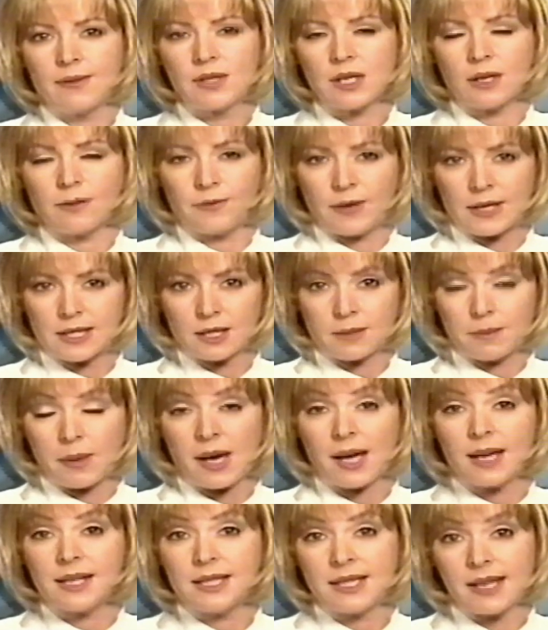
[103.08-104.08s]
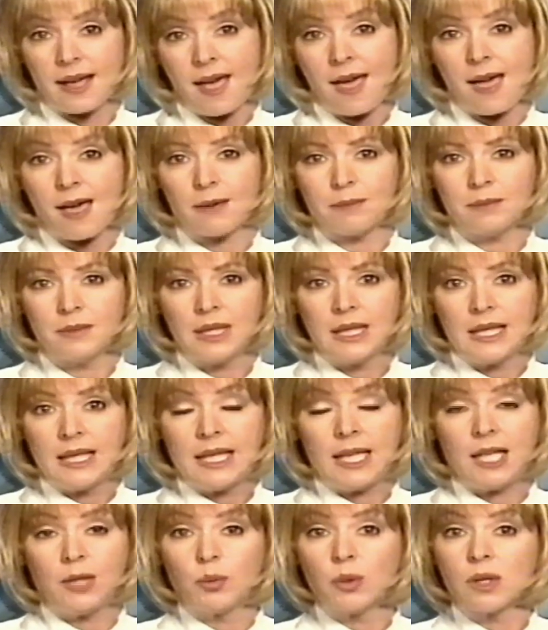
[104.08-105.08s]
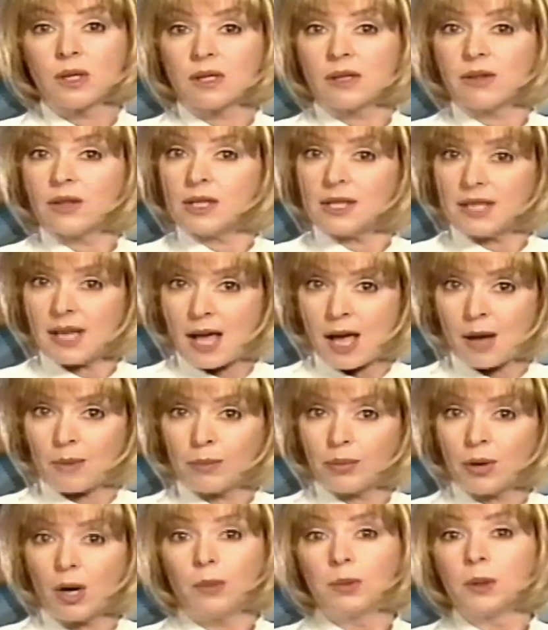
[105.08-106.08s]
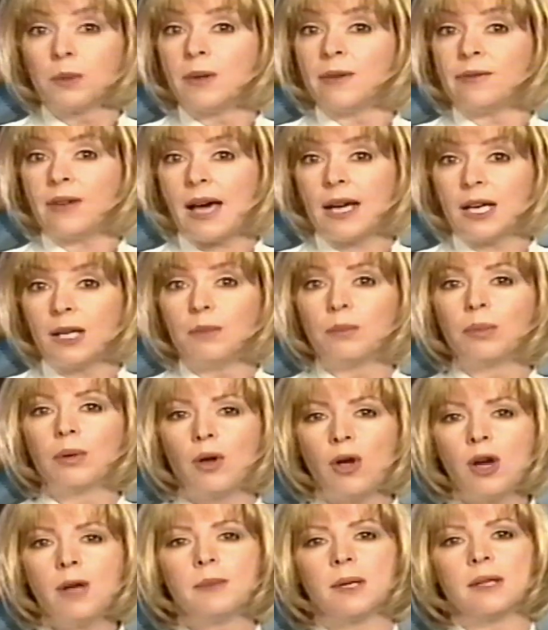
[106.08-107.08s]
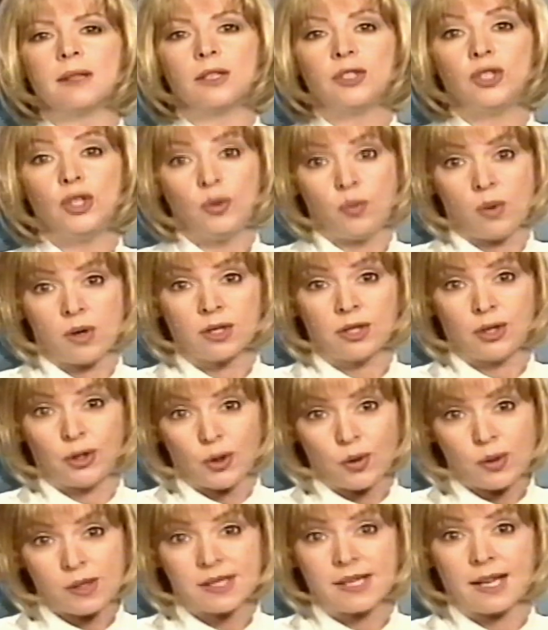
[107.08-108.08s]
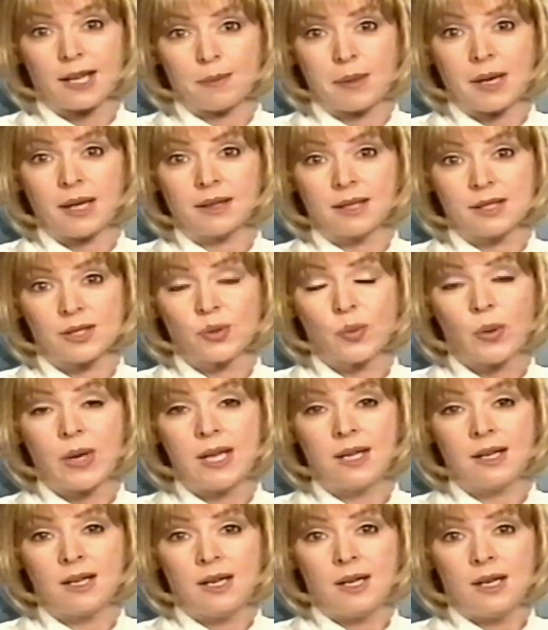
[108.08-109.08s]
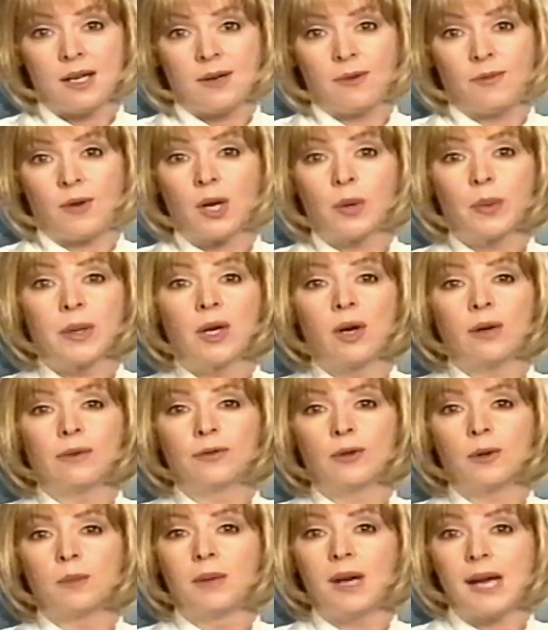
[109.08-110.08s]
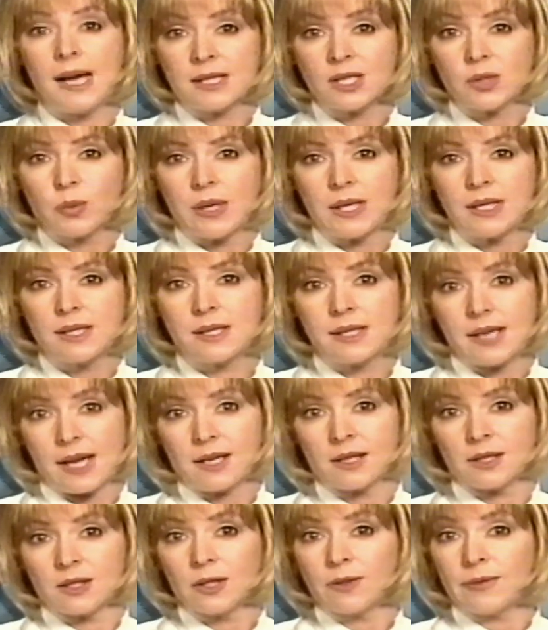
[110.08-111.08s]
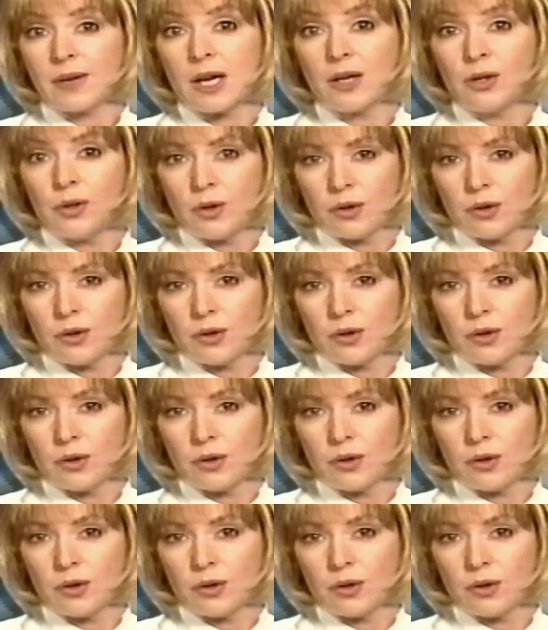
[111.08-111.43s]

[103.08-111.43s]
affected by a dam, it was the dam problem of unemployment that you wanted your say about this week following on from last week's second of our youth